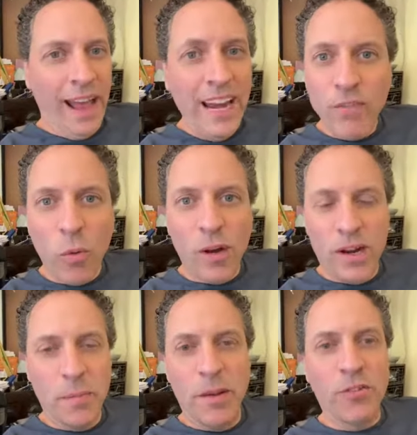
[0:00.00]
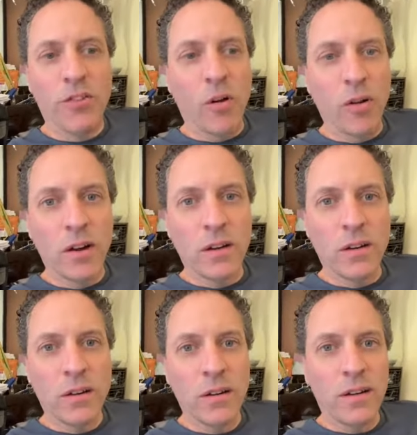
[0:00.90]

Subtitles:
I never wanted to be a showrunner.